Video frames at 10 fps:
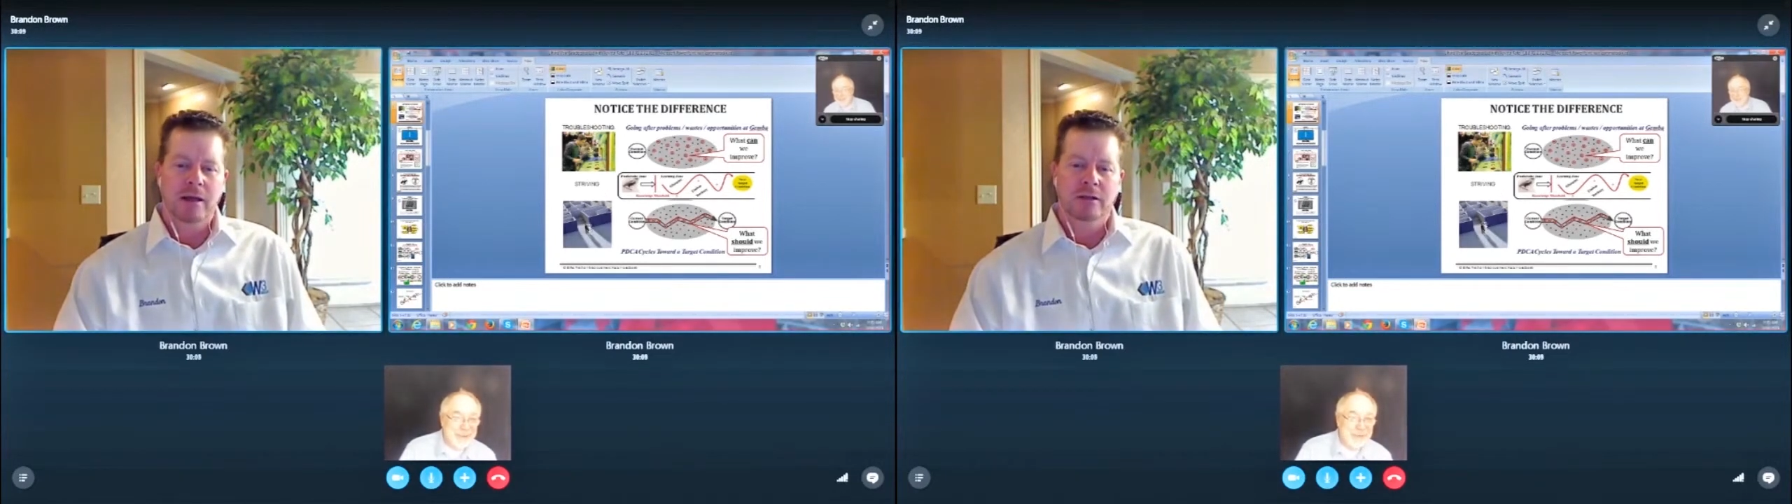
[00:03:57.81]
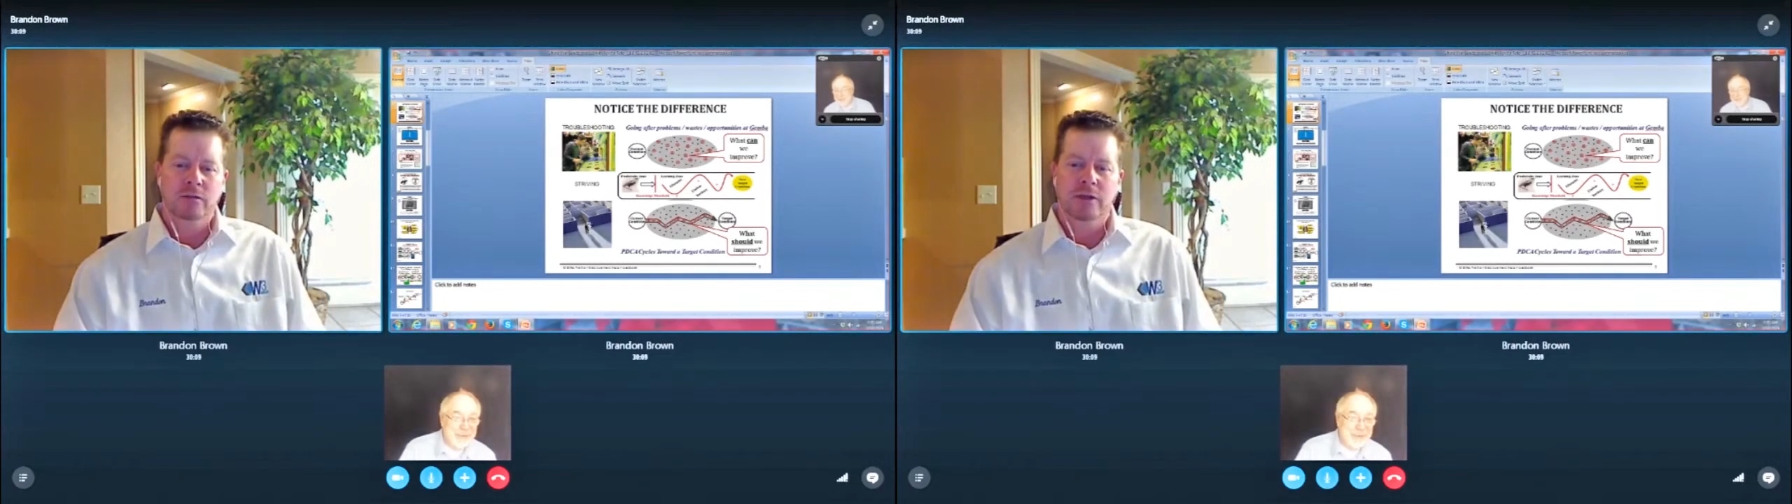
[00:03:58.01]

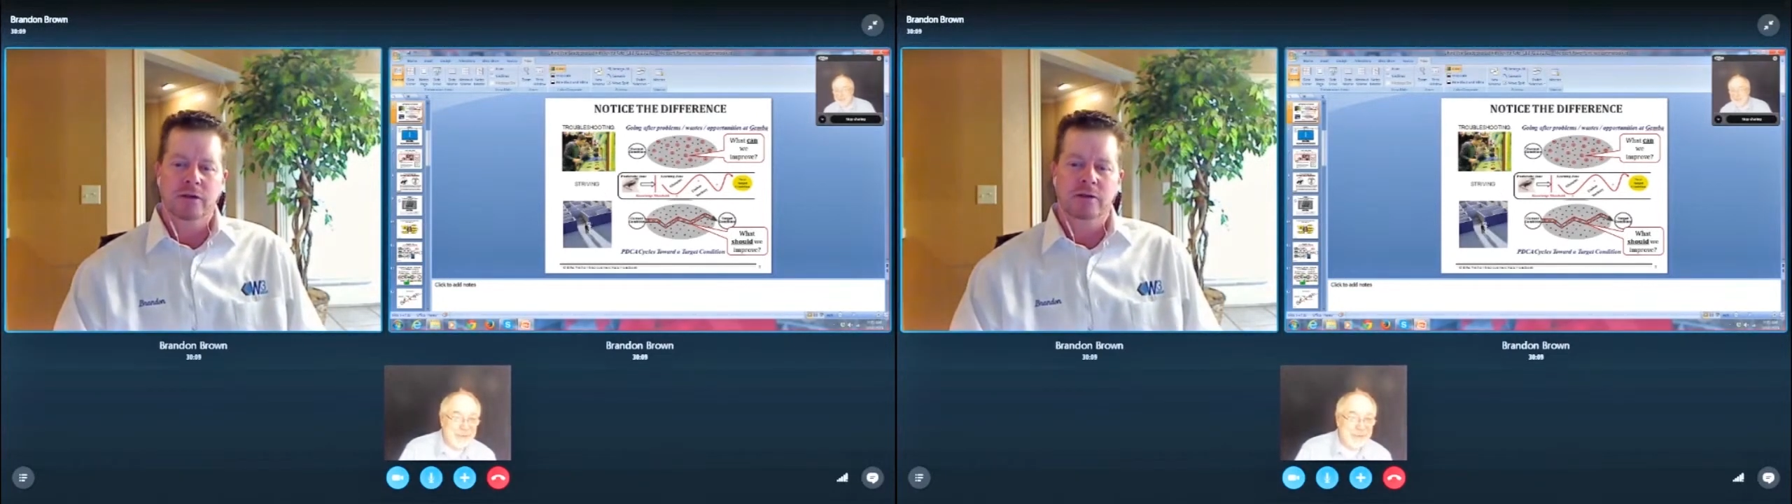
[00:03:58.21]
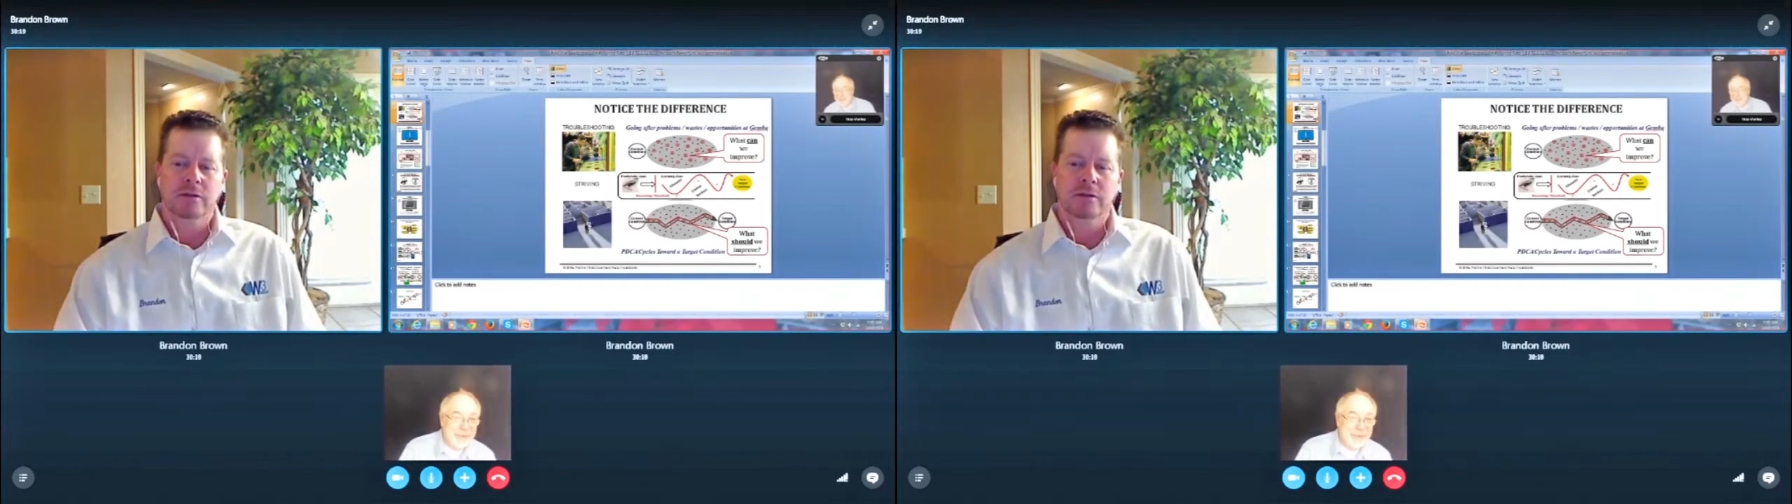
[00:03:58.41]
is we
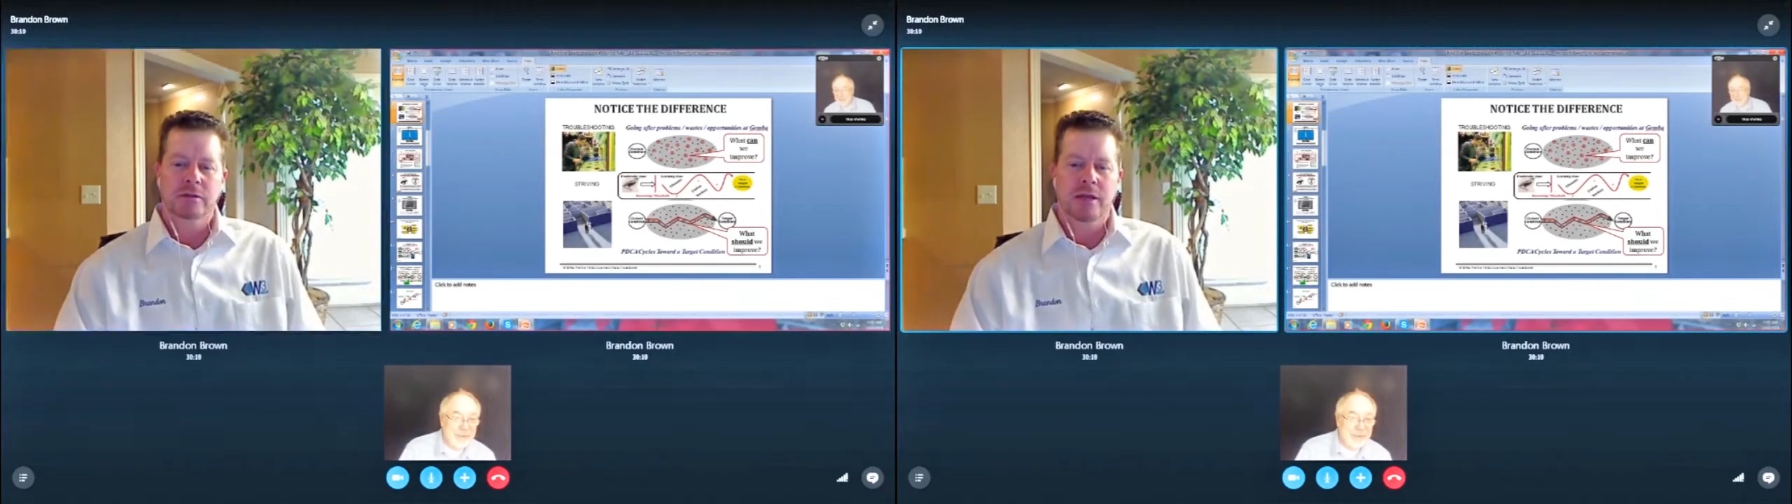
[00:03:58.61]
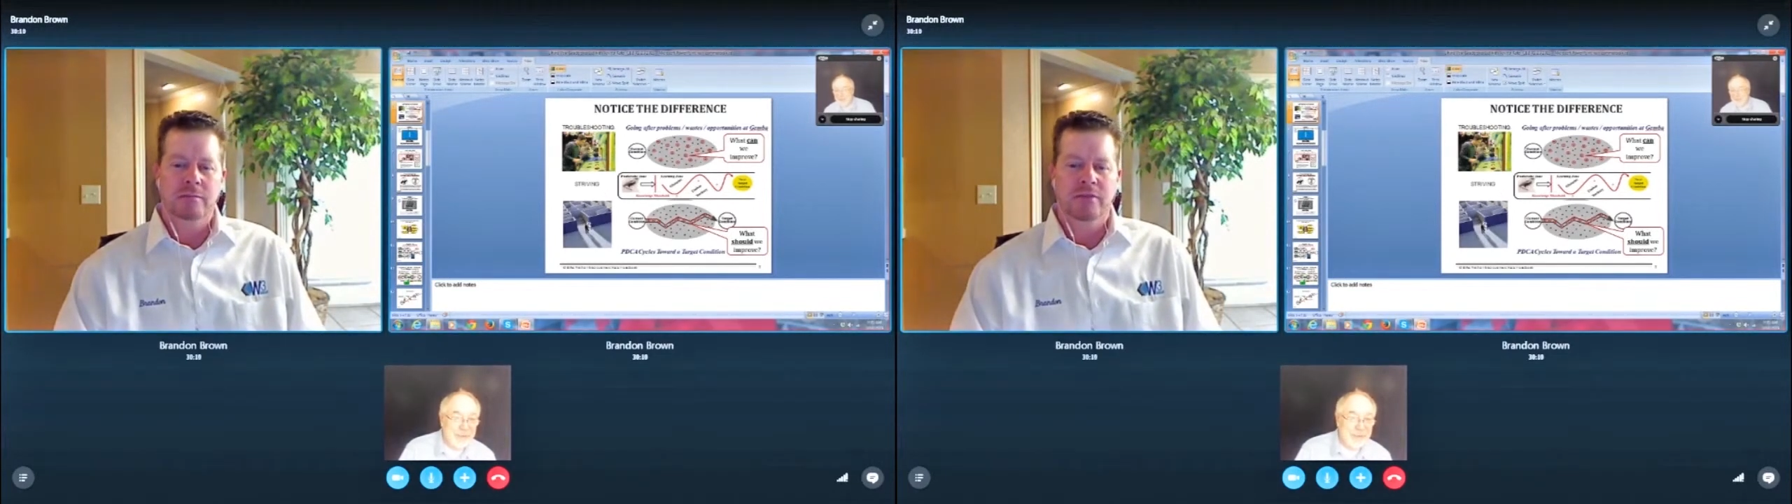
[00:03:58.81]
use the
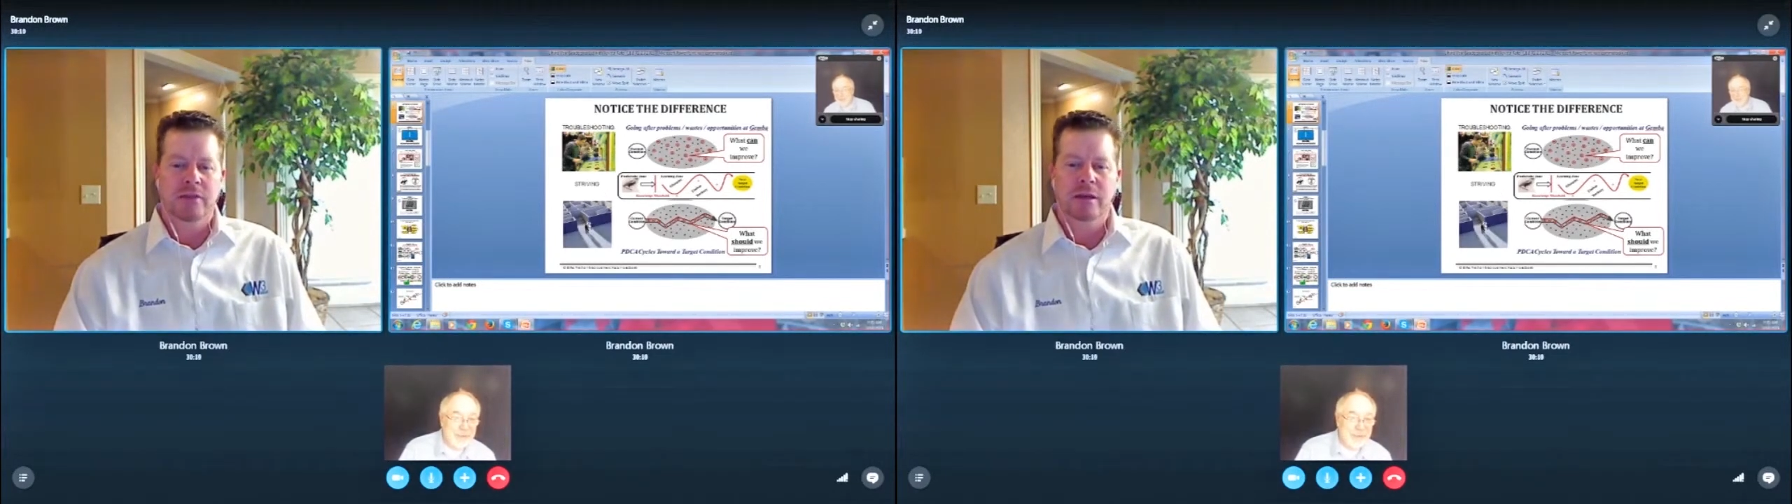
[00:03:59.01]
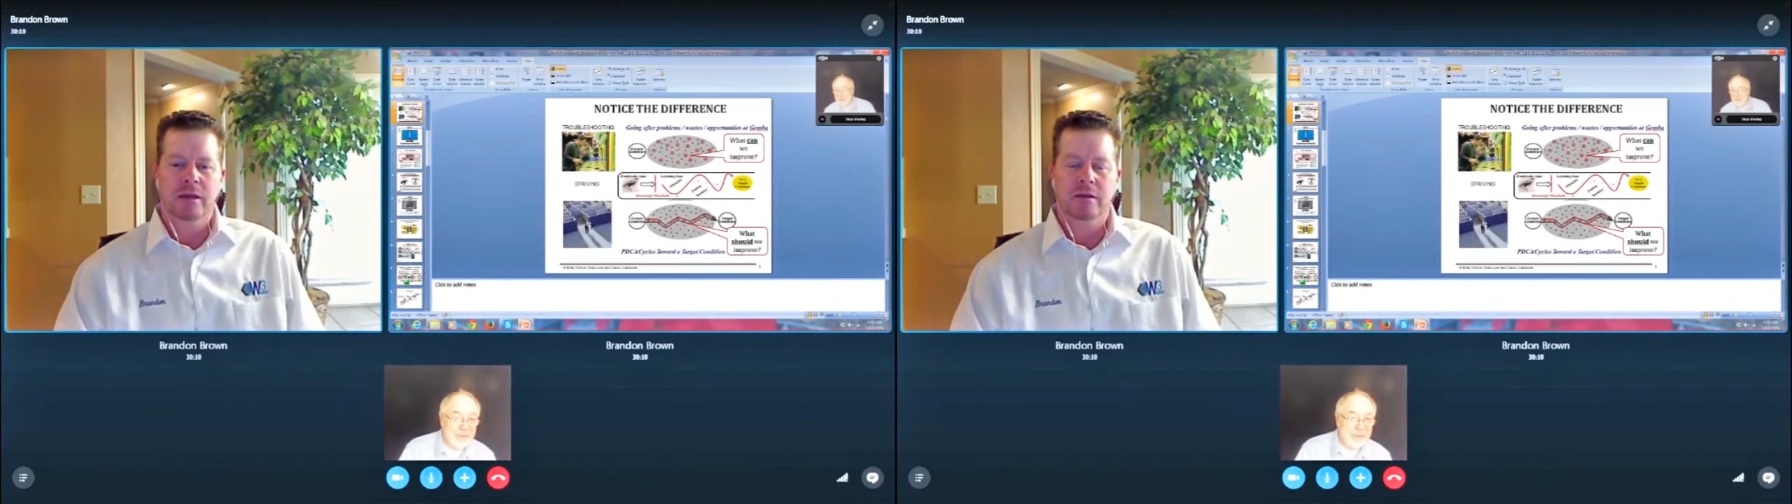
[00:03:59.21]
same
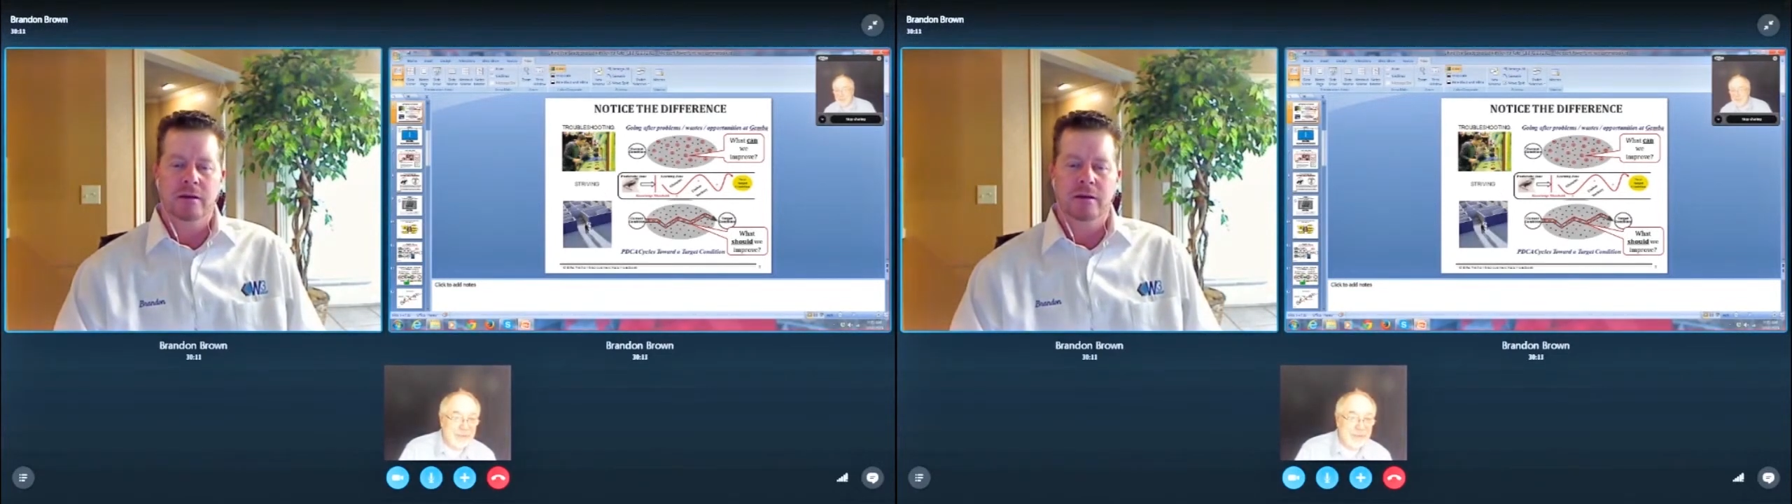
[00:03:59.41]
thinking